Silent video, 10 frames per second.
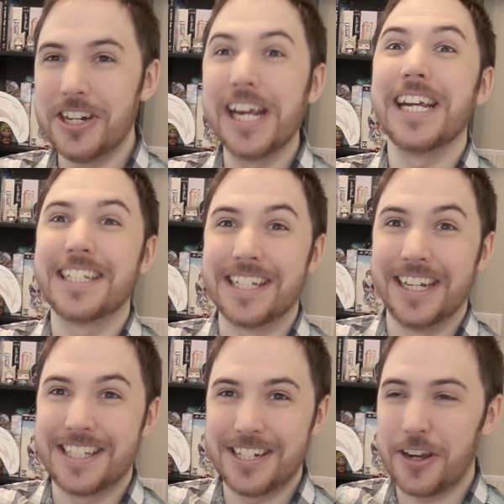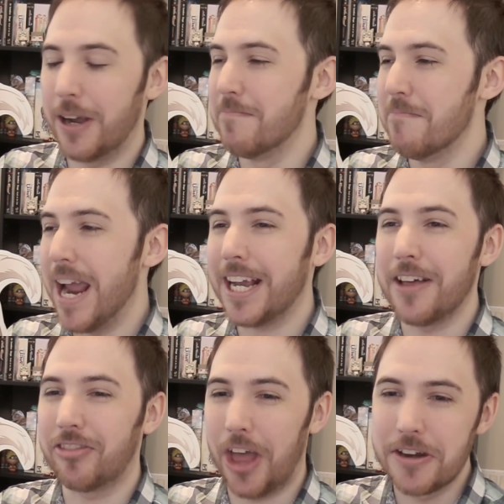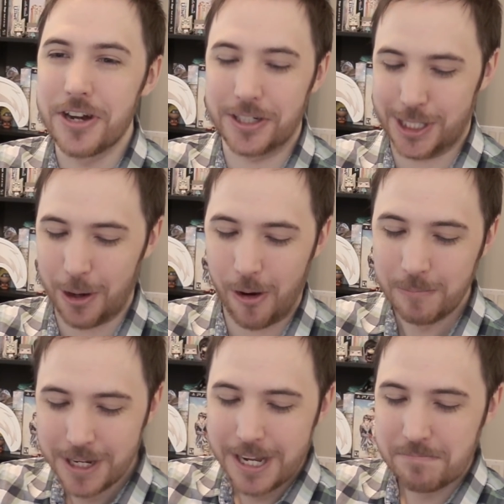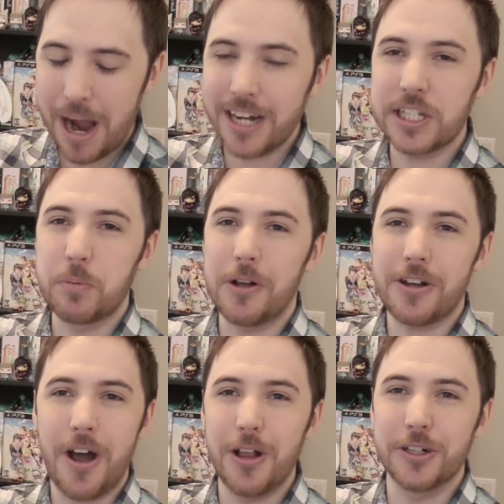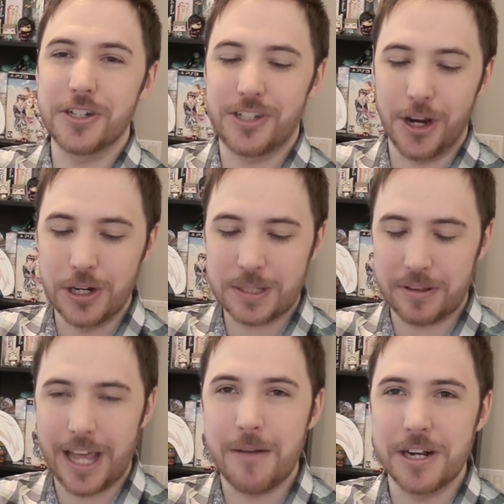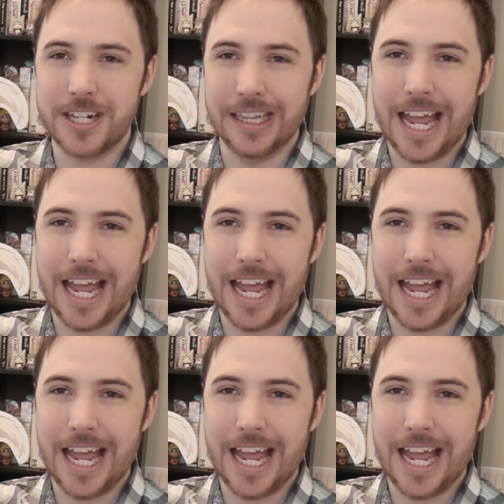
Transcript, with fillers: Jesus, you can make a thunderstorm. Might as well call her Zeus with how much